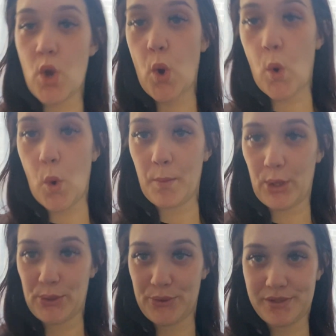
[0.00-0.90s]

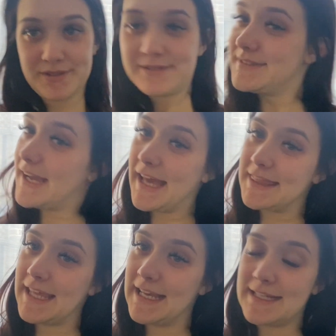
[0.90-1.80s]
hormonal, I
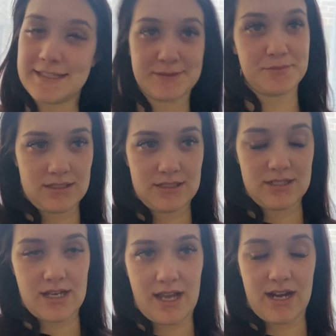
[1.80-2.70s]
think.
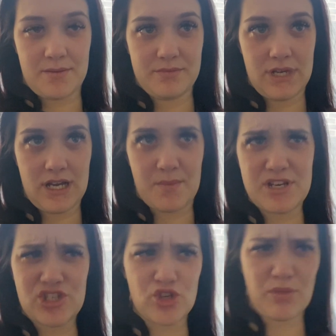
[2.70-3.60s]
And I'm in
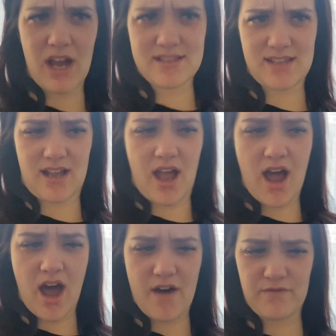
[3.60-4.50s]
two minds. Like, I
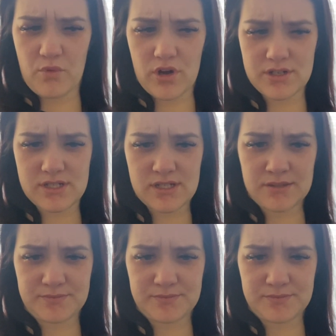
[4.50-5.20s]
half want